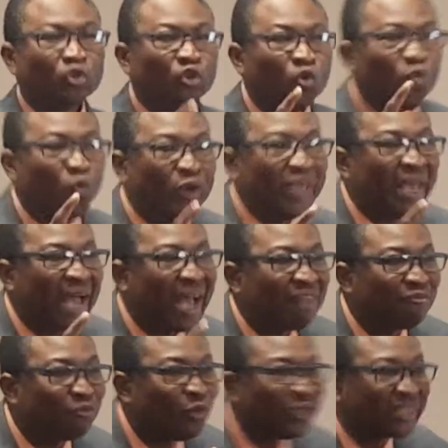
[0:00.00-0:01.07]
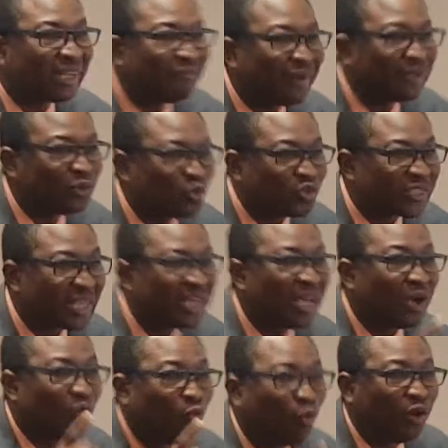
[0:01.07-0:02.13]
You will have whatever you say.
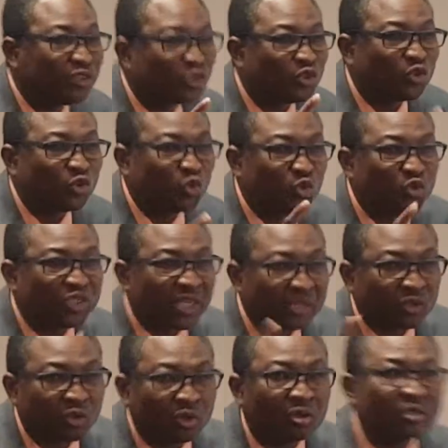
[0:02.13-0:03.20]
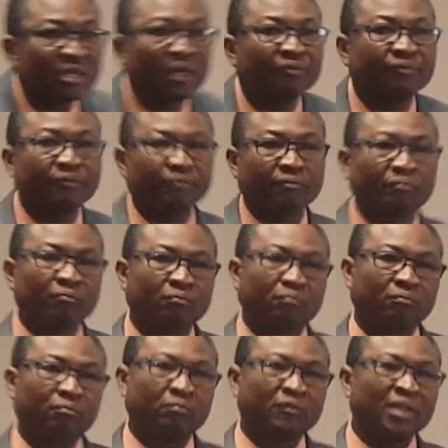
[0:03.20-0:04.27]
What do you say to yourself?
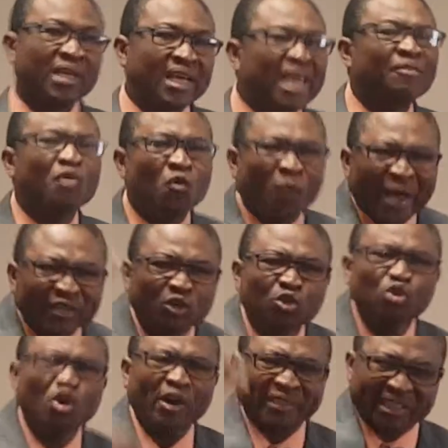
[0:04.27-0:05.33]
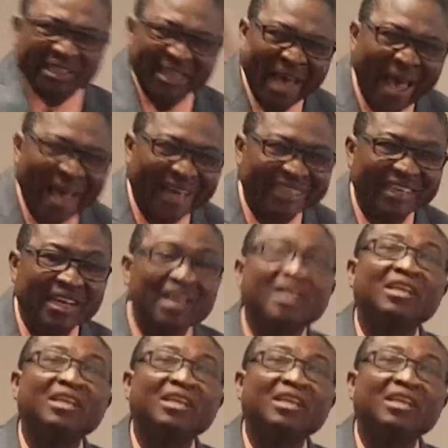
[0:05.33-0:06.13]
Even when you know it is hard,